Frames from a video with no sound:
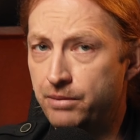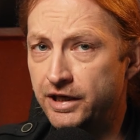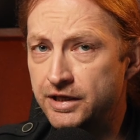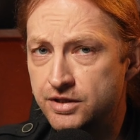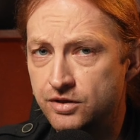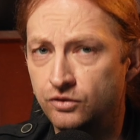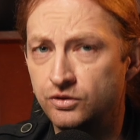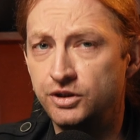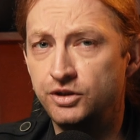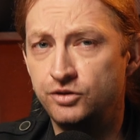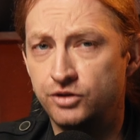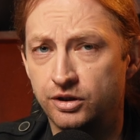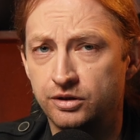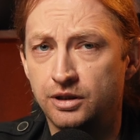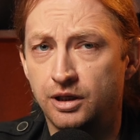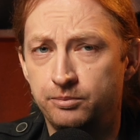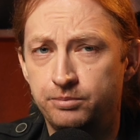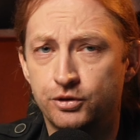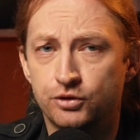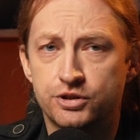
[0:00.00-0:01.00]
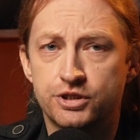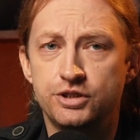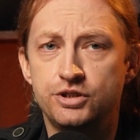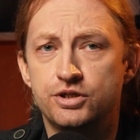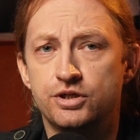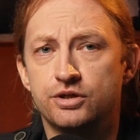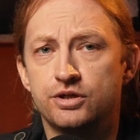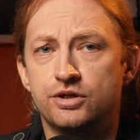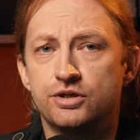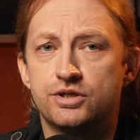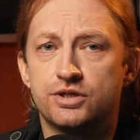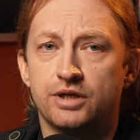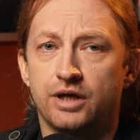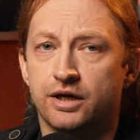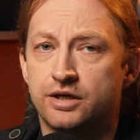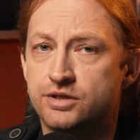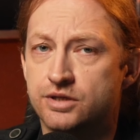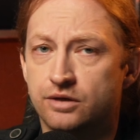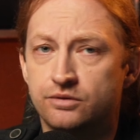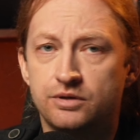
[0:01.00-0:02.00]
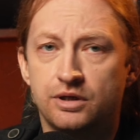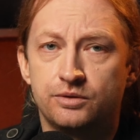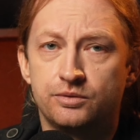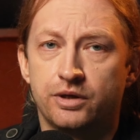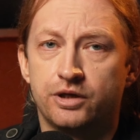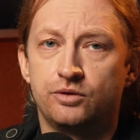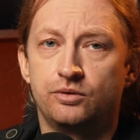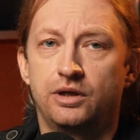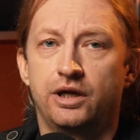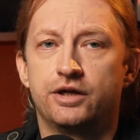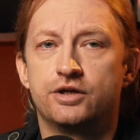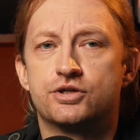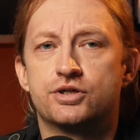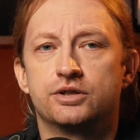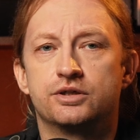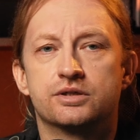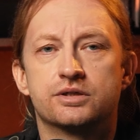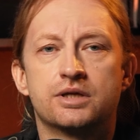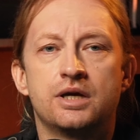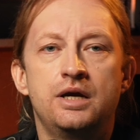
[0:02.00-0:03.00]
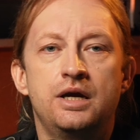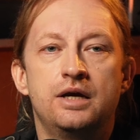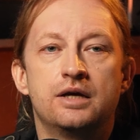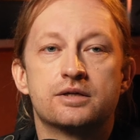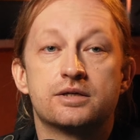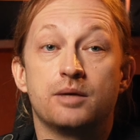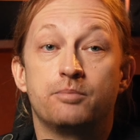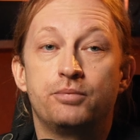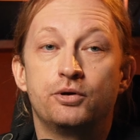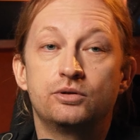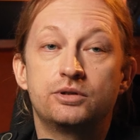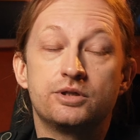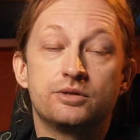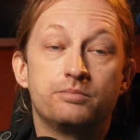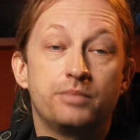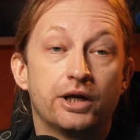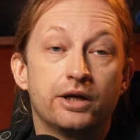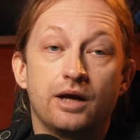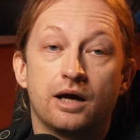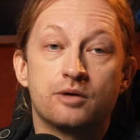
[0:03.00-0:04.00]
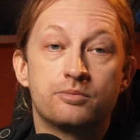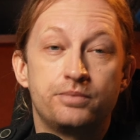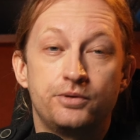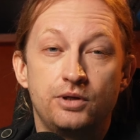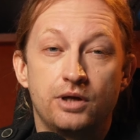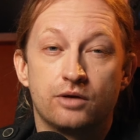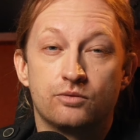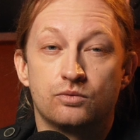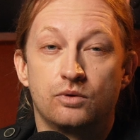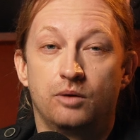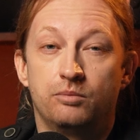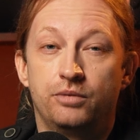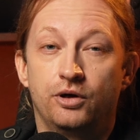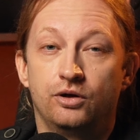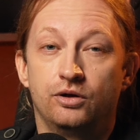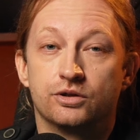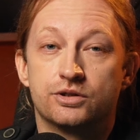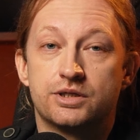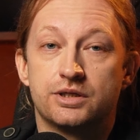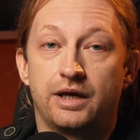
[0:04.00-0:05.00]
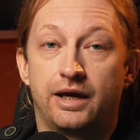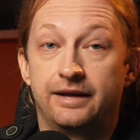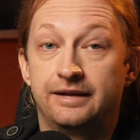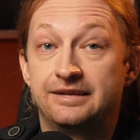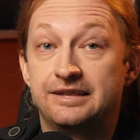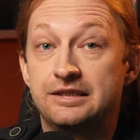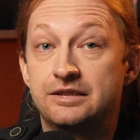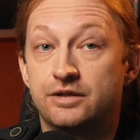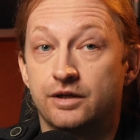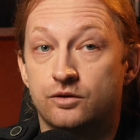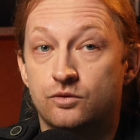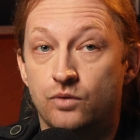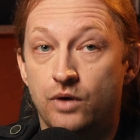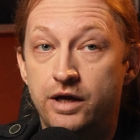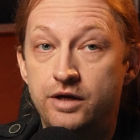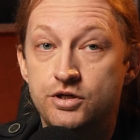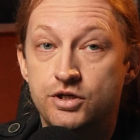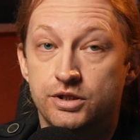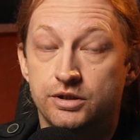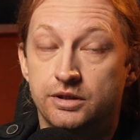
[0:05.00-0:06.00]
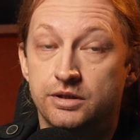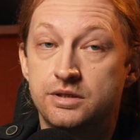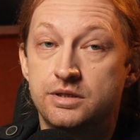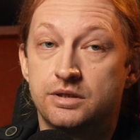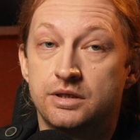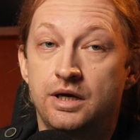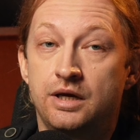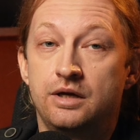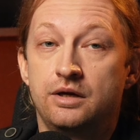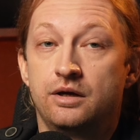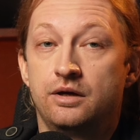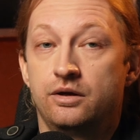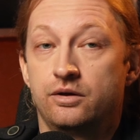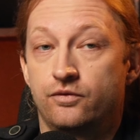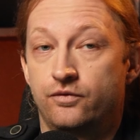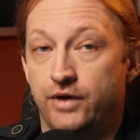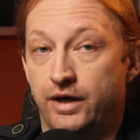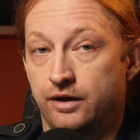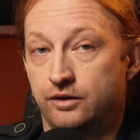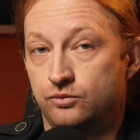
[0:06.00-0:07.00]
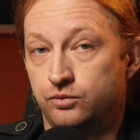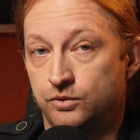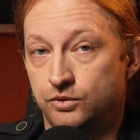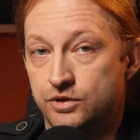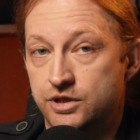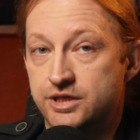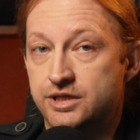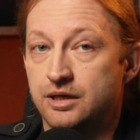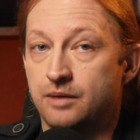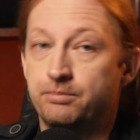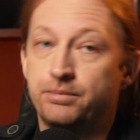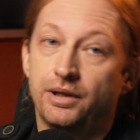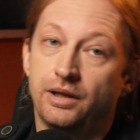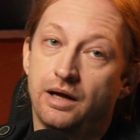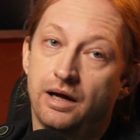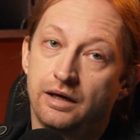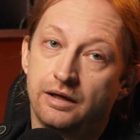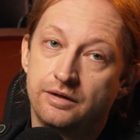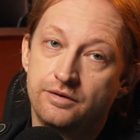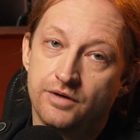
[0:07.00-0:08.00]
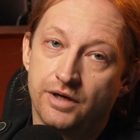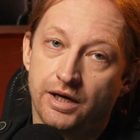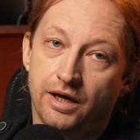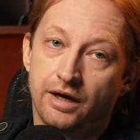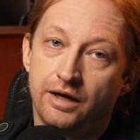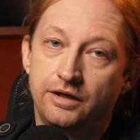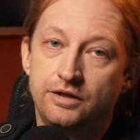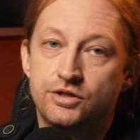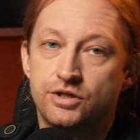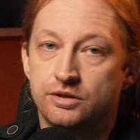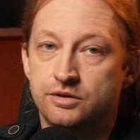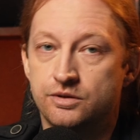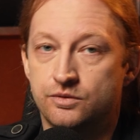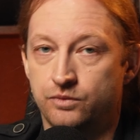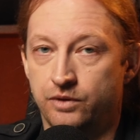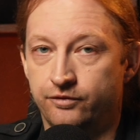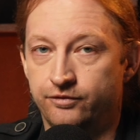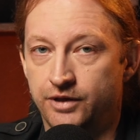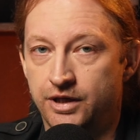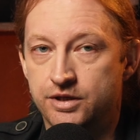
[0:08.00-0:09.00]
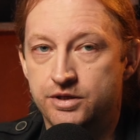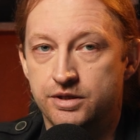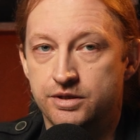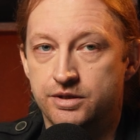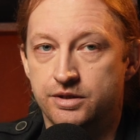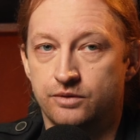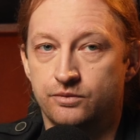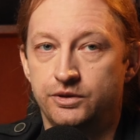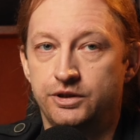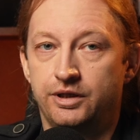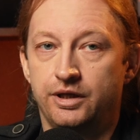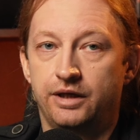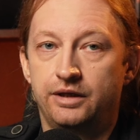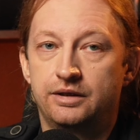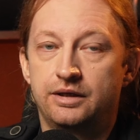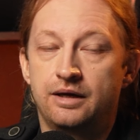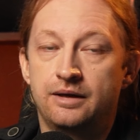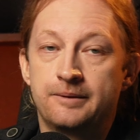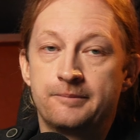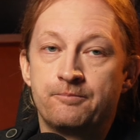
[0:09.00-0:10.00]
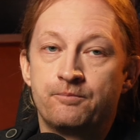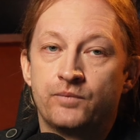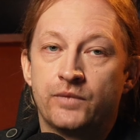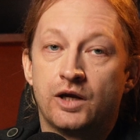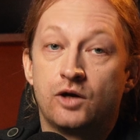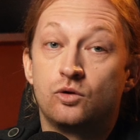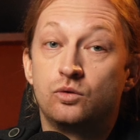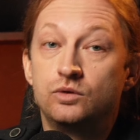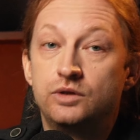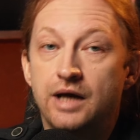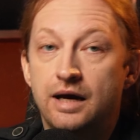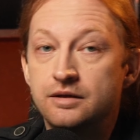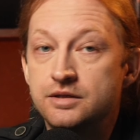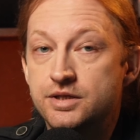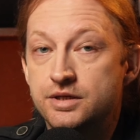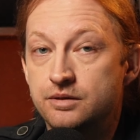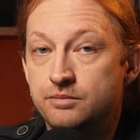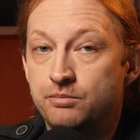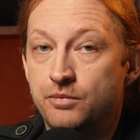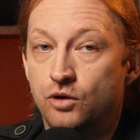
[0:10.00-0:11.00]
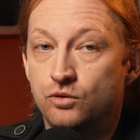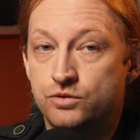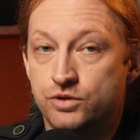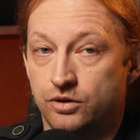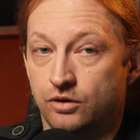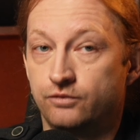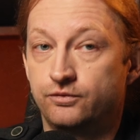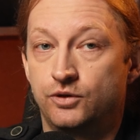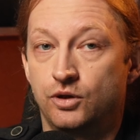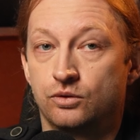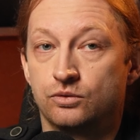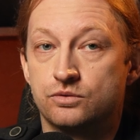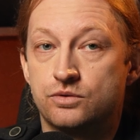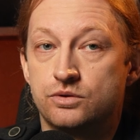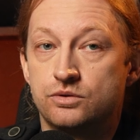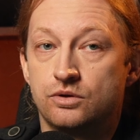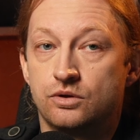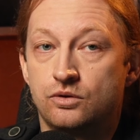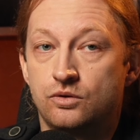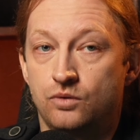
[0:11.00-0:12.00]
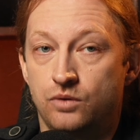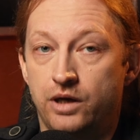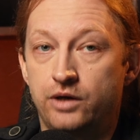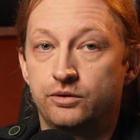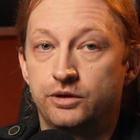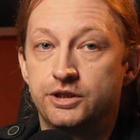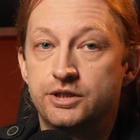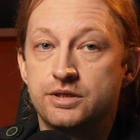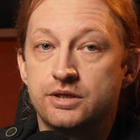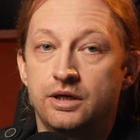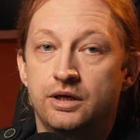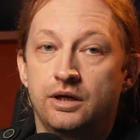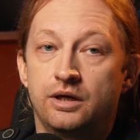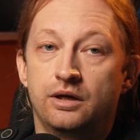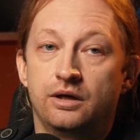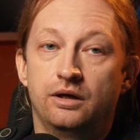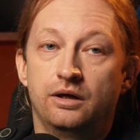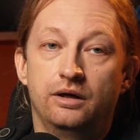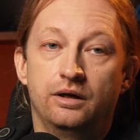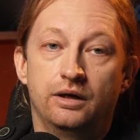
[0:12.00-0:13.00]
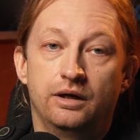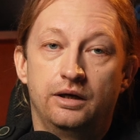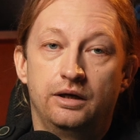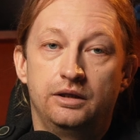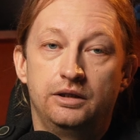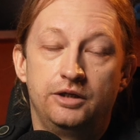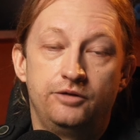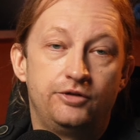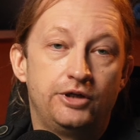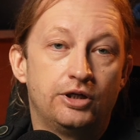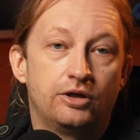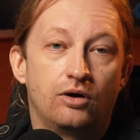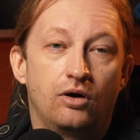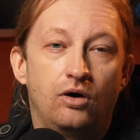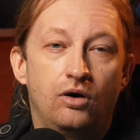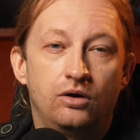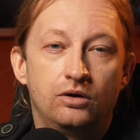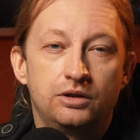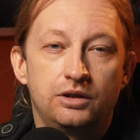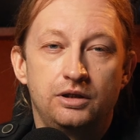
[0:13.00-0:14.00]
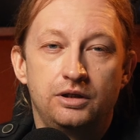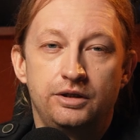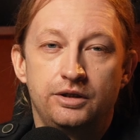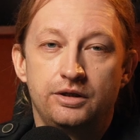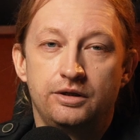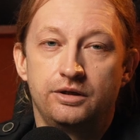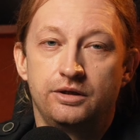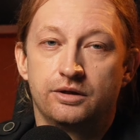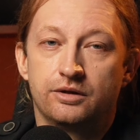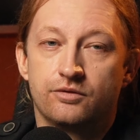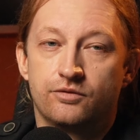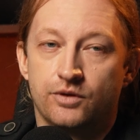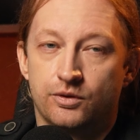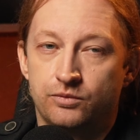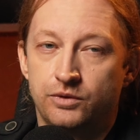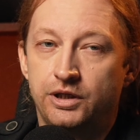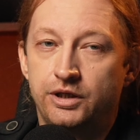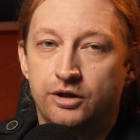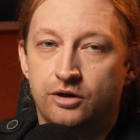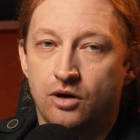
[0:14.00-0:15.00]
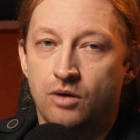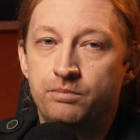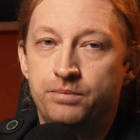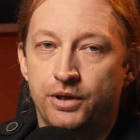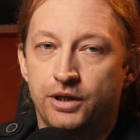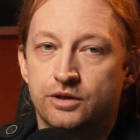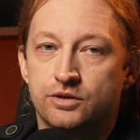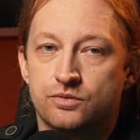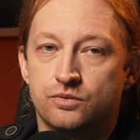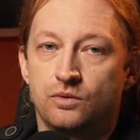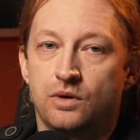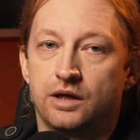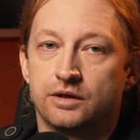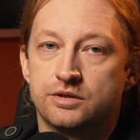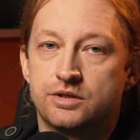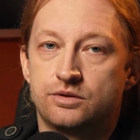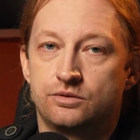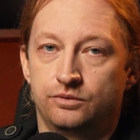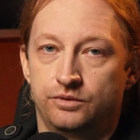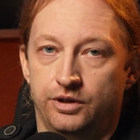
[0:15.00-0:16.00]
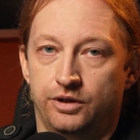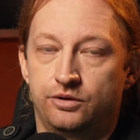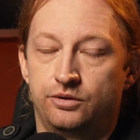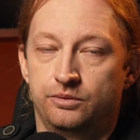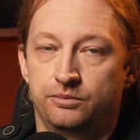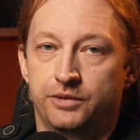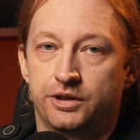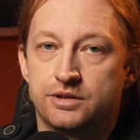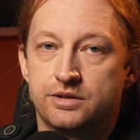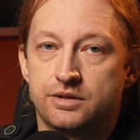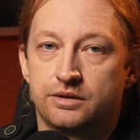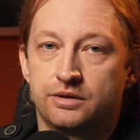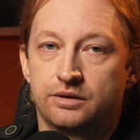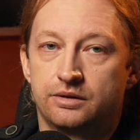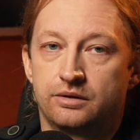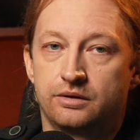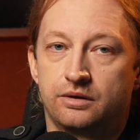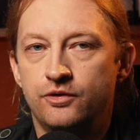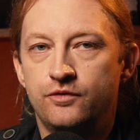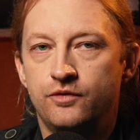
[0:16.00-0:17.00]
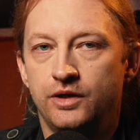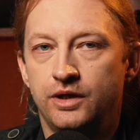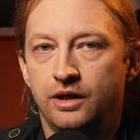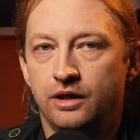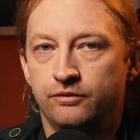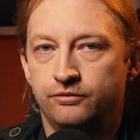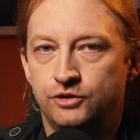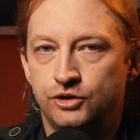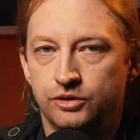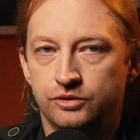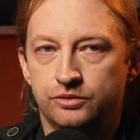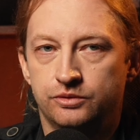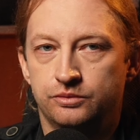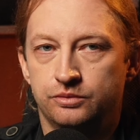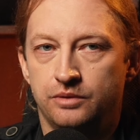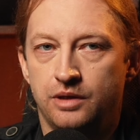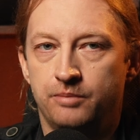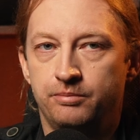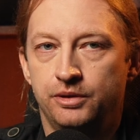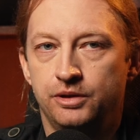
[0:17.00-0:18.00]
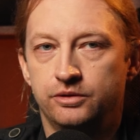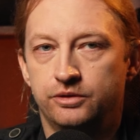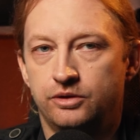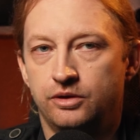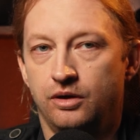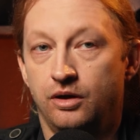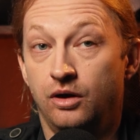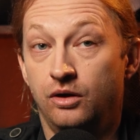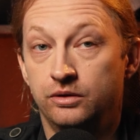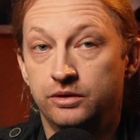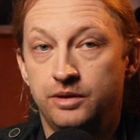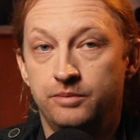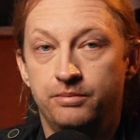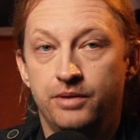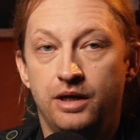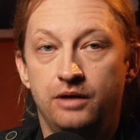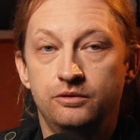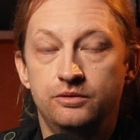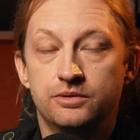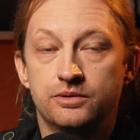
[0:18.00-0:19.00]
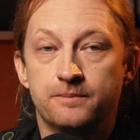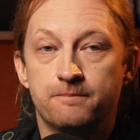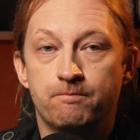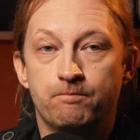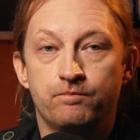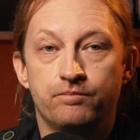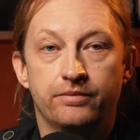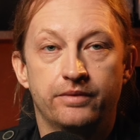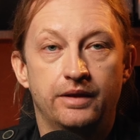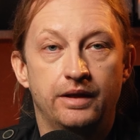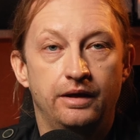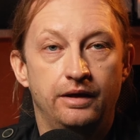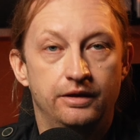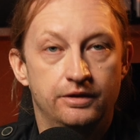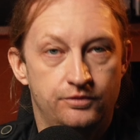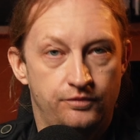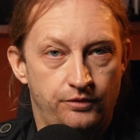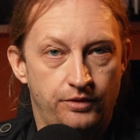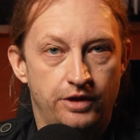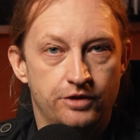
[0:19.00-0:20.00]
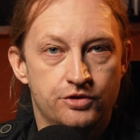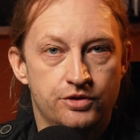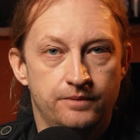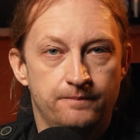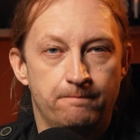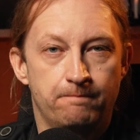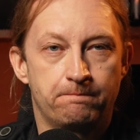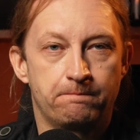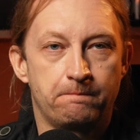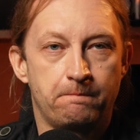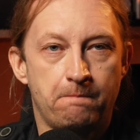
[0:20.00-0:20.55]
based on internal procedures, external regulations, supported by RPA robots and integrations that would supply the agents with necessary data, could answer most of those queries, leaving only the really complex ones to the humans. Everything I've just rambled on about, it's fresh.